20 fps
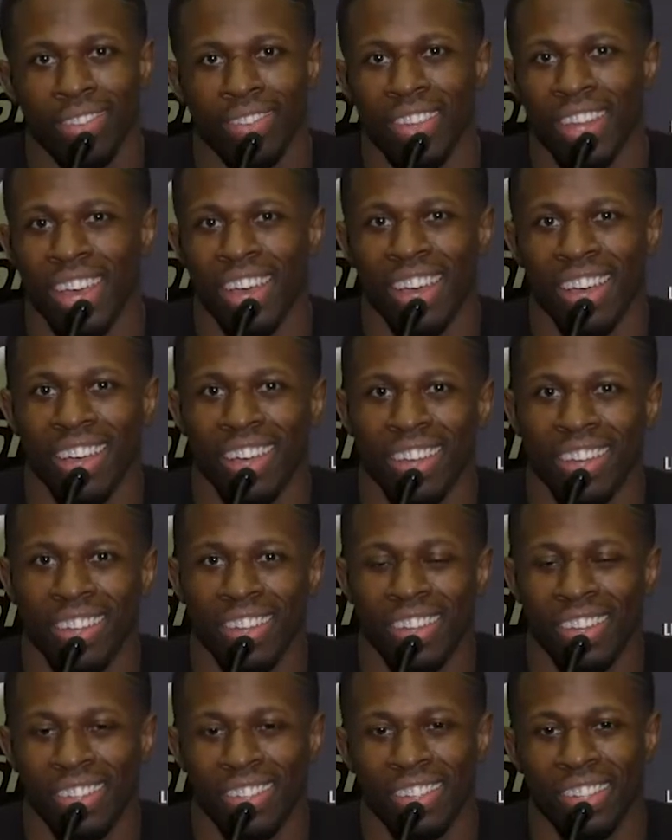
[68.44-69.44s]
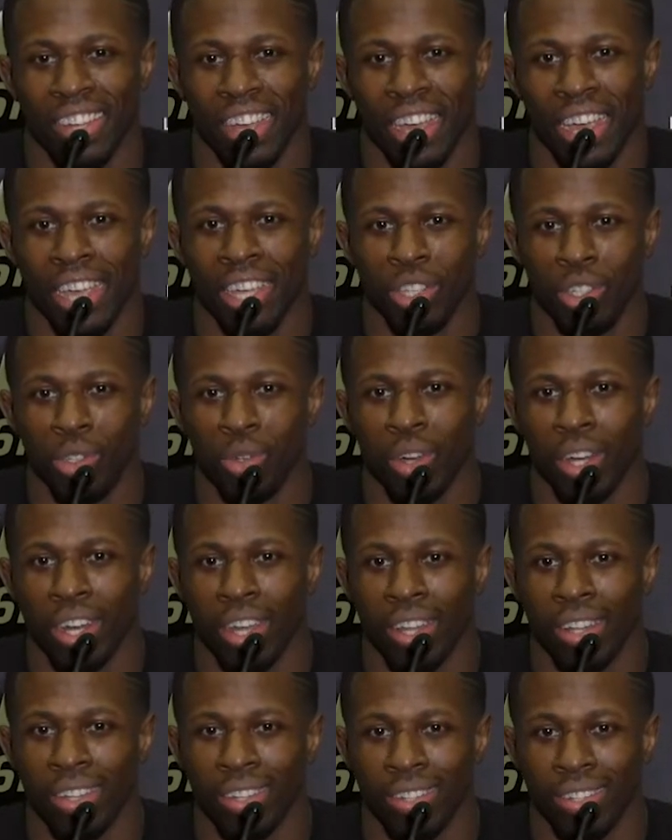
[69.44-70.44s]
Nah, I enjoy
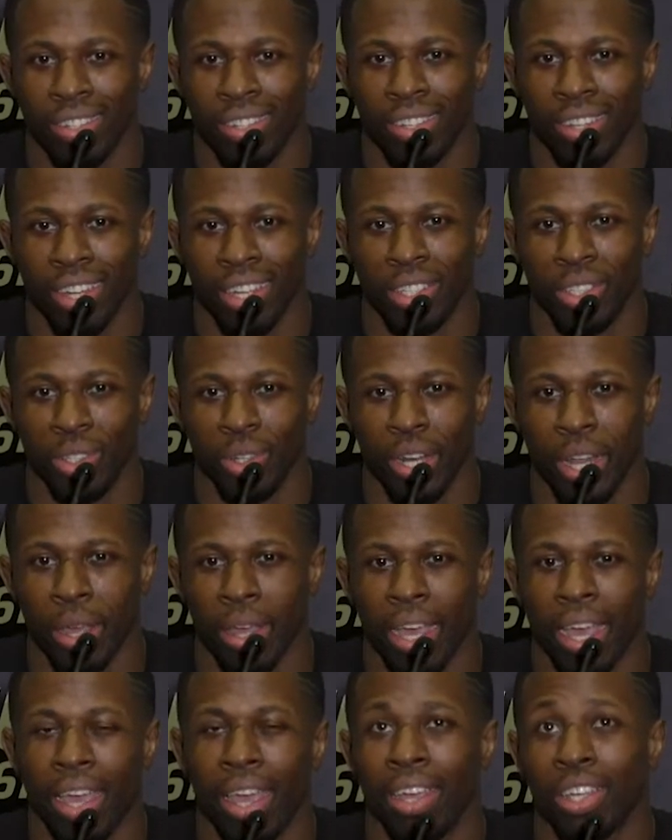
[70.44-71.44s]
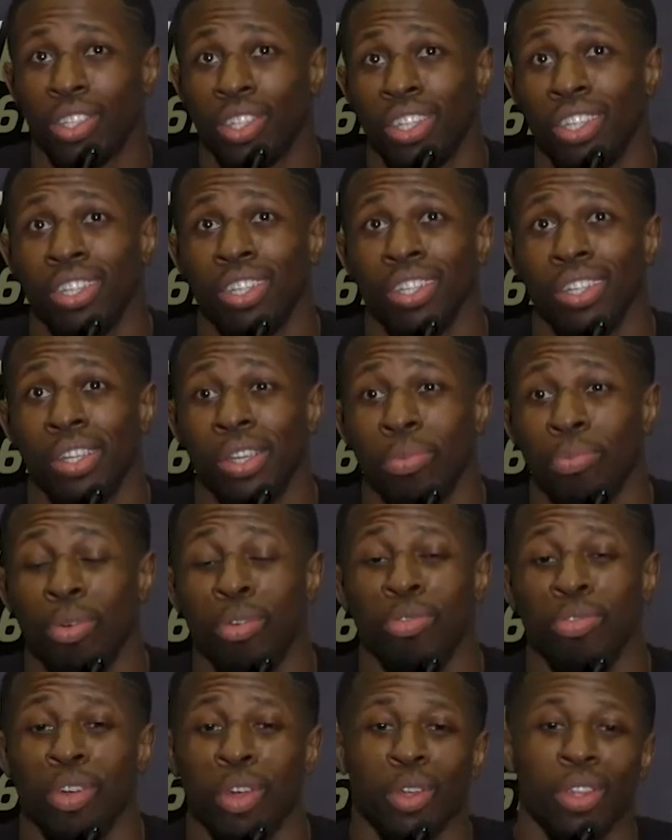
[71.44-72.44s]
that. I enjoy that. I actually
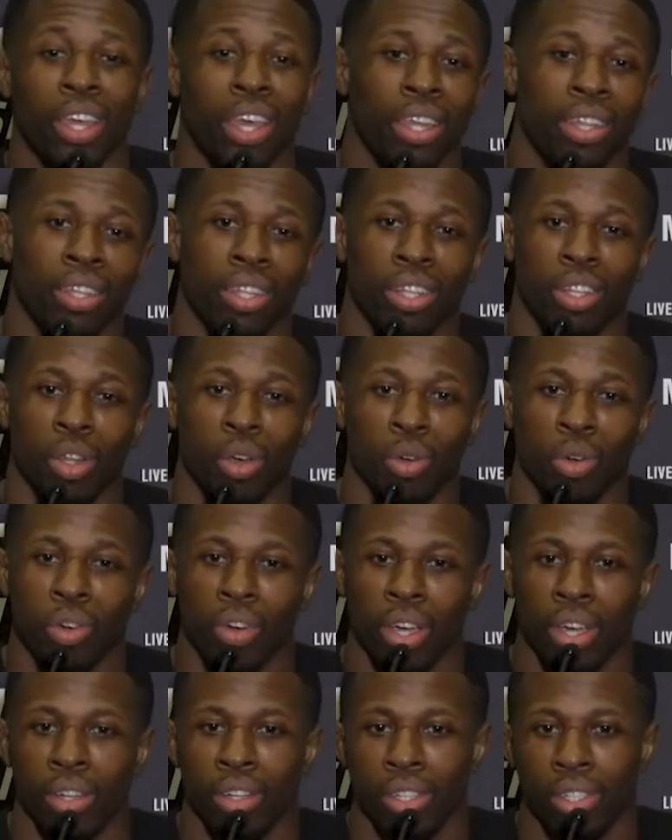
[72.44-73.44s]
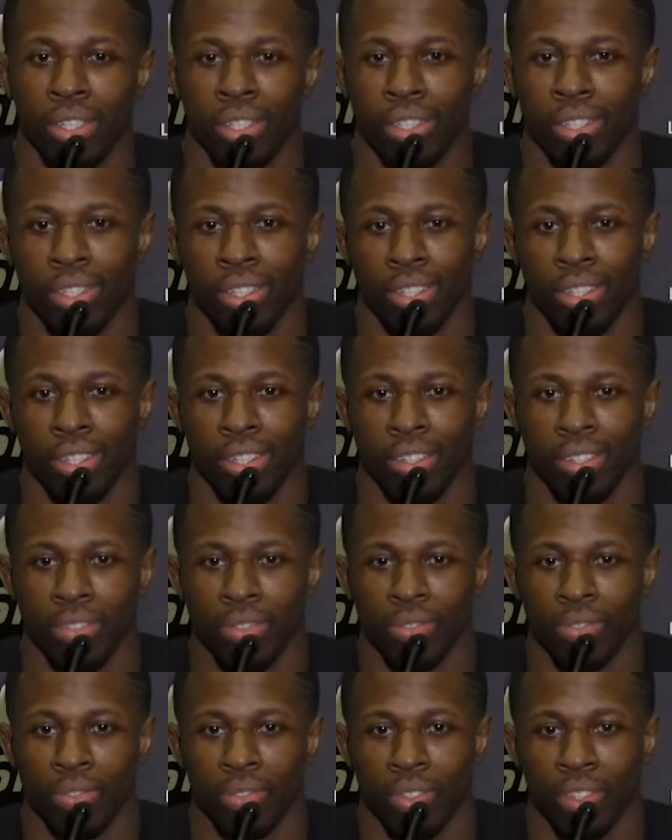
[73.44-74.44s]
prefer that than no crowd.
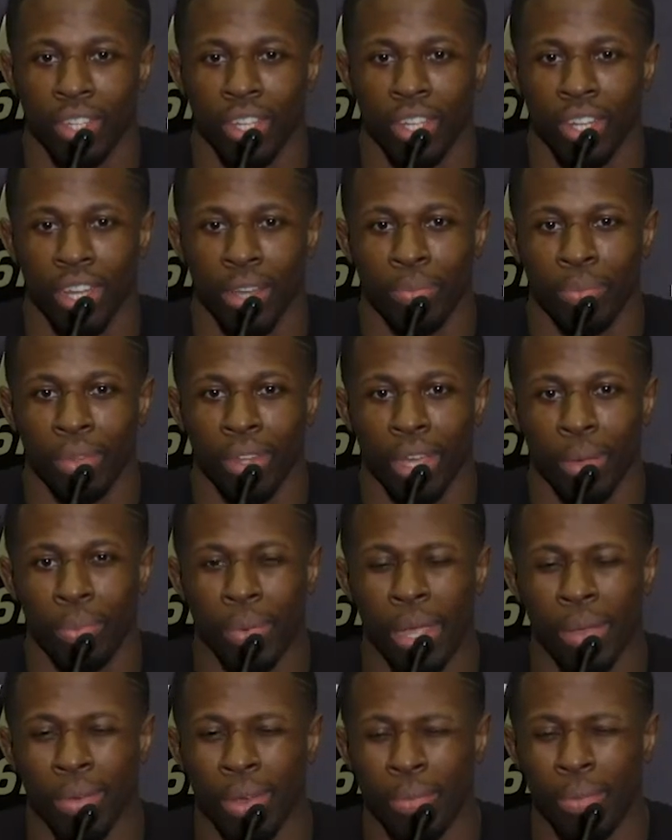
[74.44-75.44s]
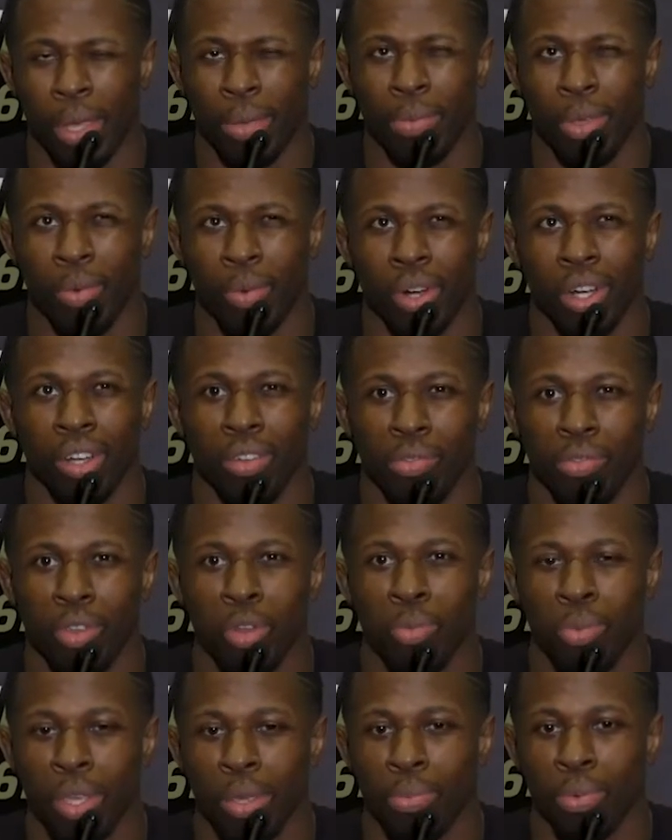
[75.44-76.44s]
Yeah, I may be one of the
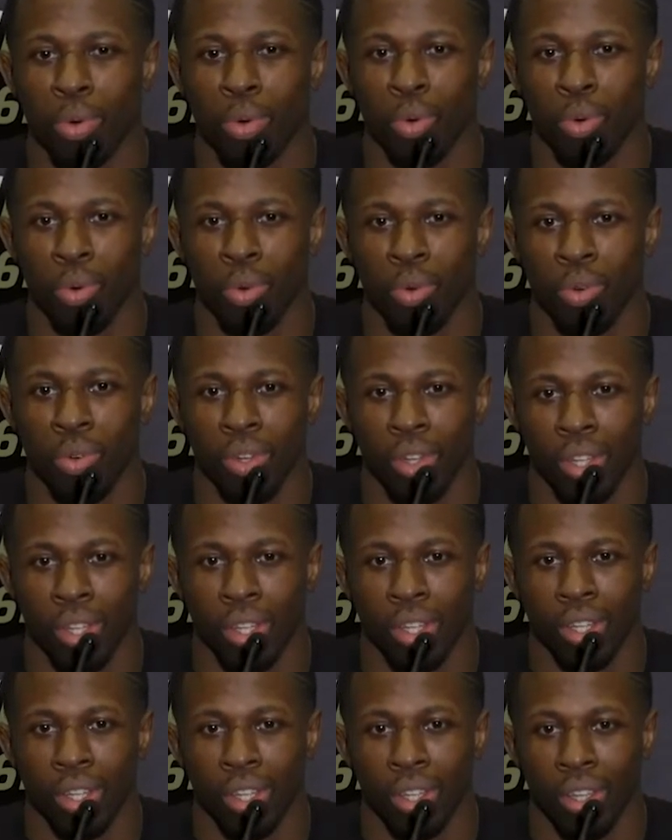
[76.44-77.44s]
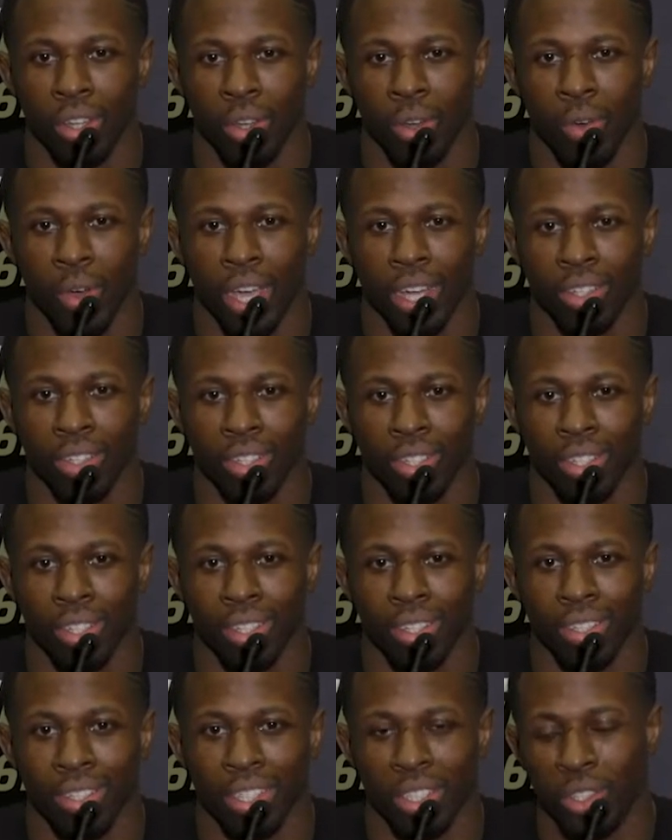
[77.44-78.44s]
few people who actually
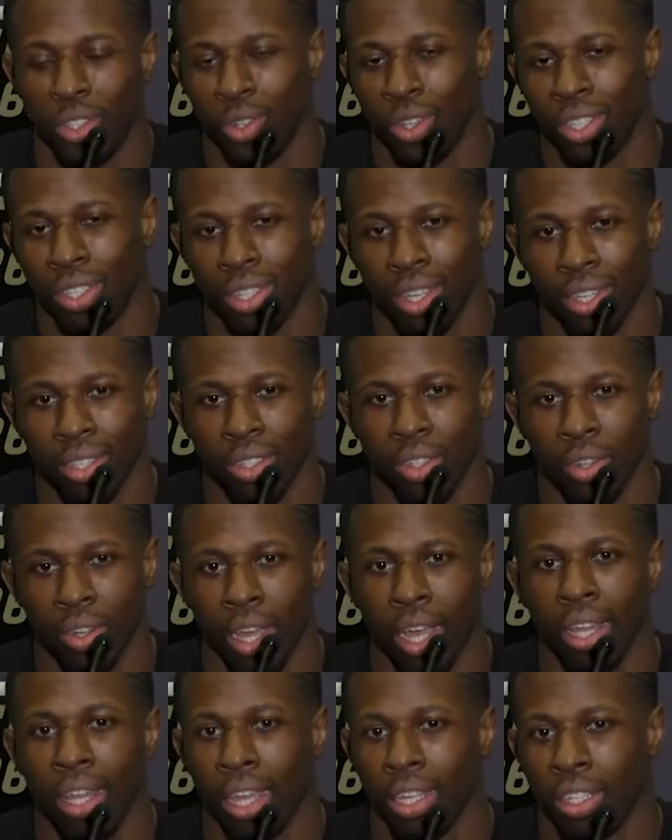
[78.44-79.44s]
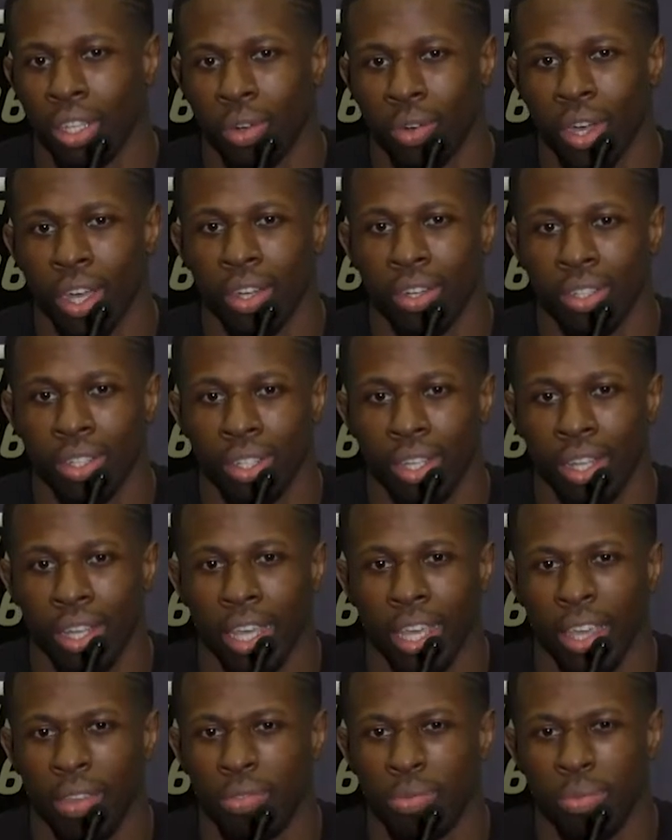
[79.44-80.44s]
enjoys that. So I like the crowd.
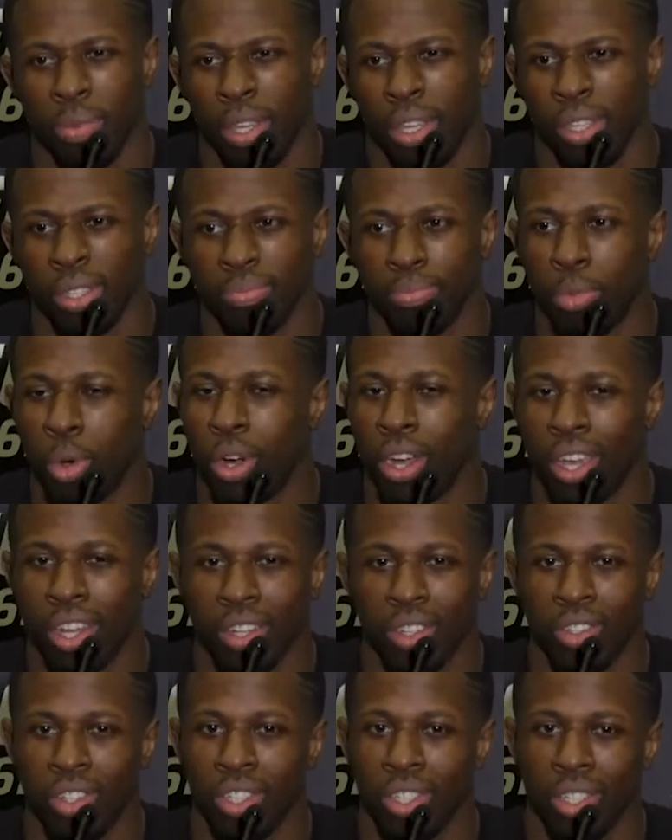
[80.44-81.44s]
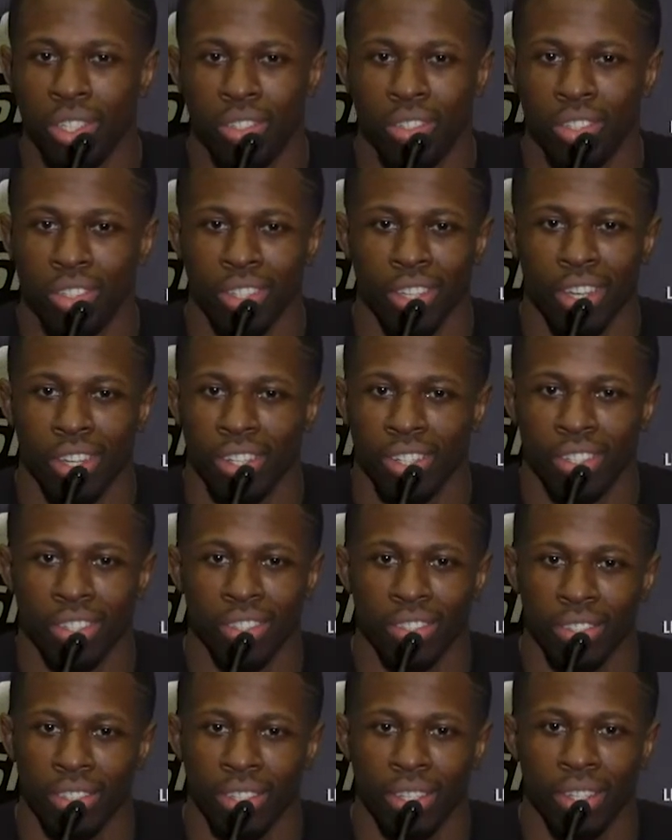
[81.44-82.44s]
It gives me more energy, just kind of,
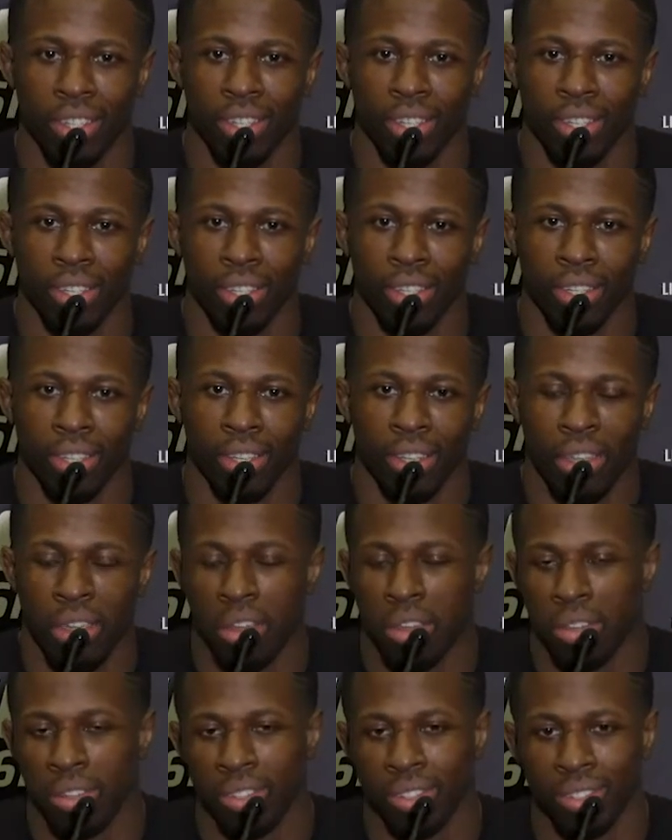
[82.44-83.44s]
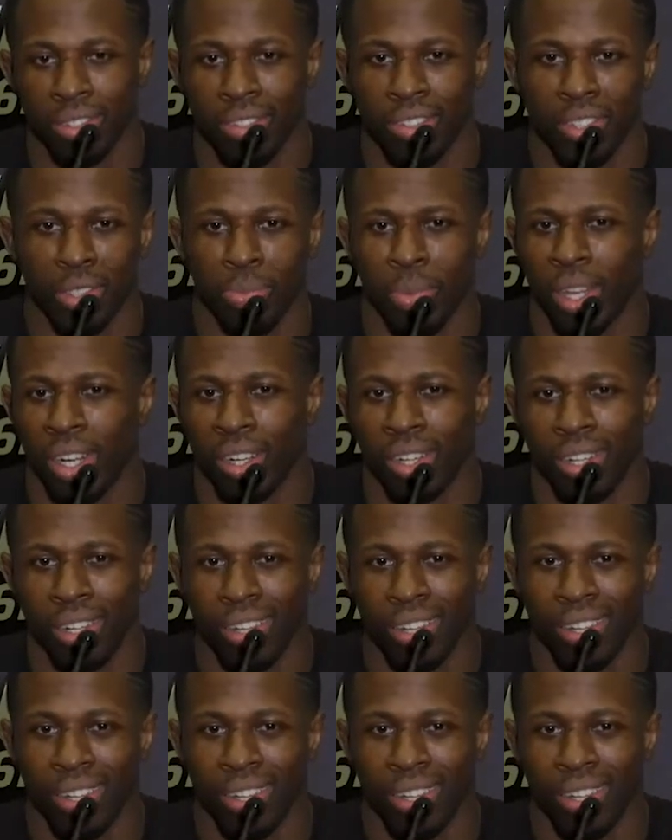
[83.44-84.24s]
you know, just better.